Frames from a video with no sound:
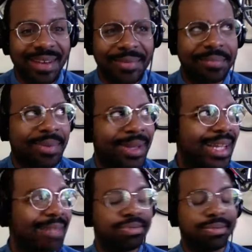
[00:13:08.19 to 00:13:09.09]
I've been
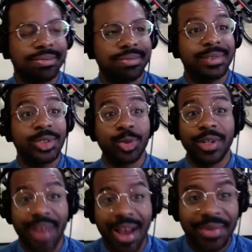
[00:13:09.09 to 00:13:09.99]
playing
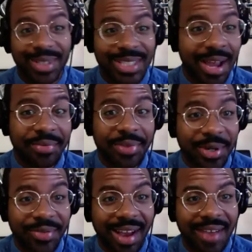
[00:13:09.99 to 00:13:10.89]
25 years now. I'm
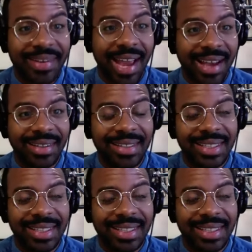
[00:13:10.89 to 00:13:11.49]
35 now.